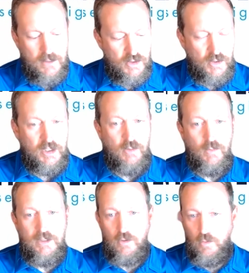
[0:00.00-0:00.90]
so that
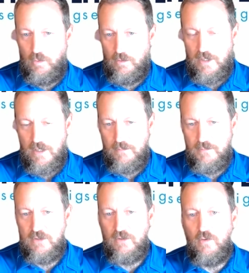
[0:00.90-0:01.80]
when Google
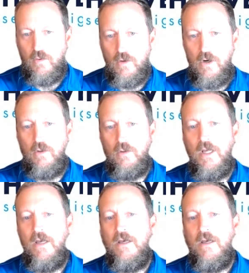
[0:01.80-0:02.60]
comes to crawl